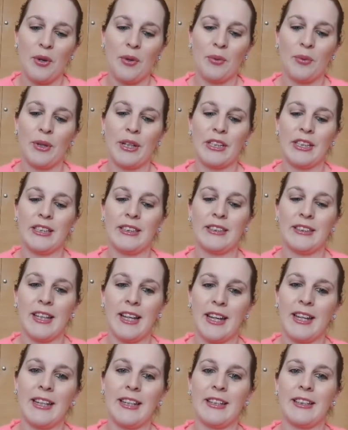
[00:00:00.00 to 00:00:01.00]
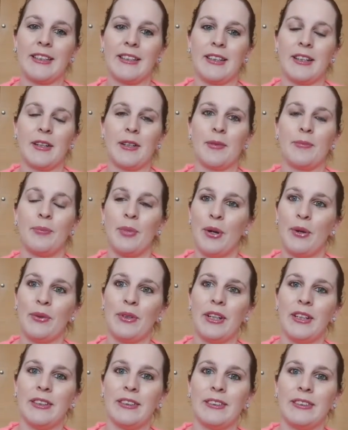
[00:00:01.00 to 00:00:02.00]
which is like
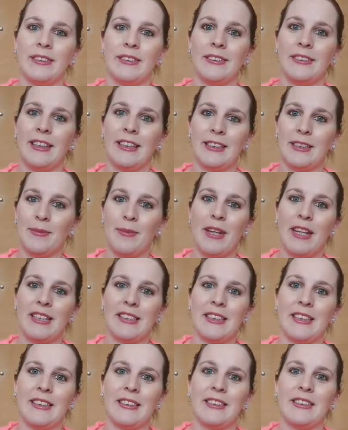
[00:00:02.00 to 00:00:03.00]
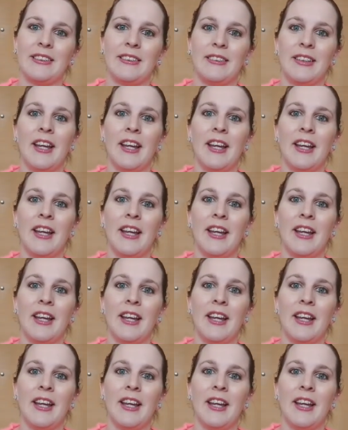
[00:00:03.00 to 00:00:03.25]
bonus. It's amazing.